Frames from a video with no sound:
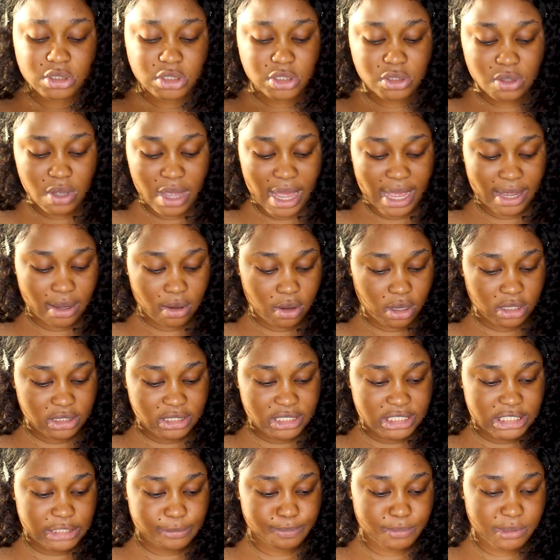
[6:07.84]
so I got
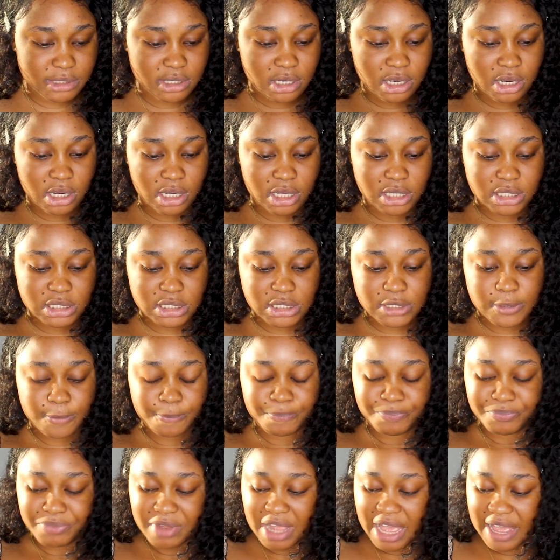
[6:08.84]
this because
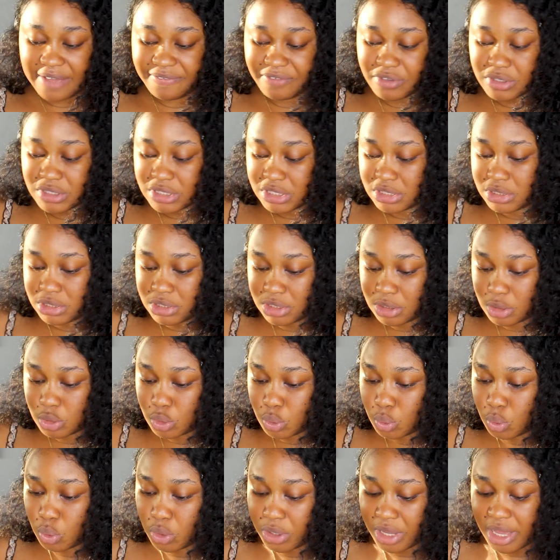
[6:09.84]
I've used the
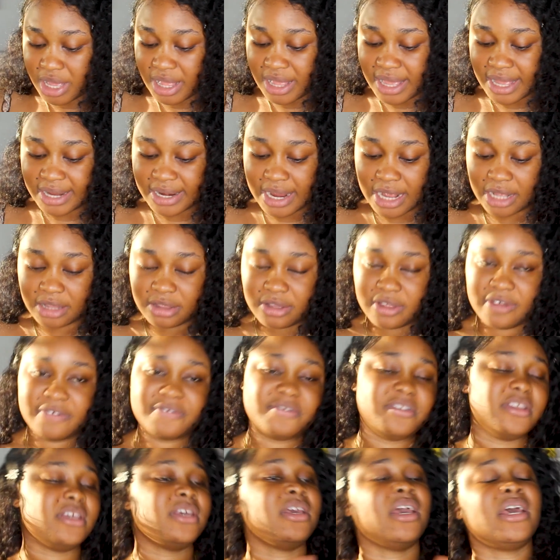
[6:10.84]
glow oil and I
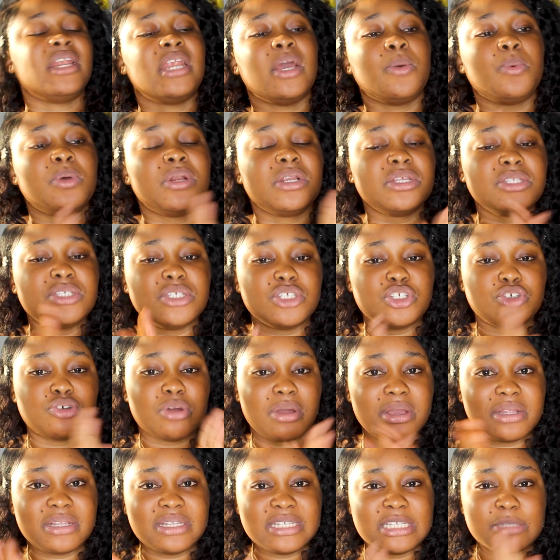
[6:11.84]
loved it and I wanted to
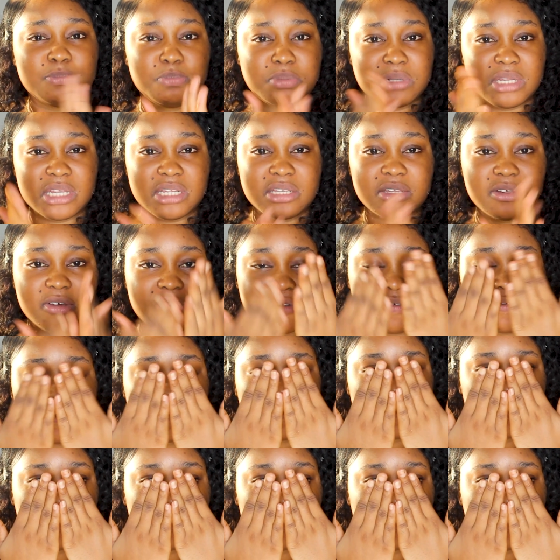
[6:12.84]
try this blend of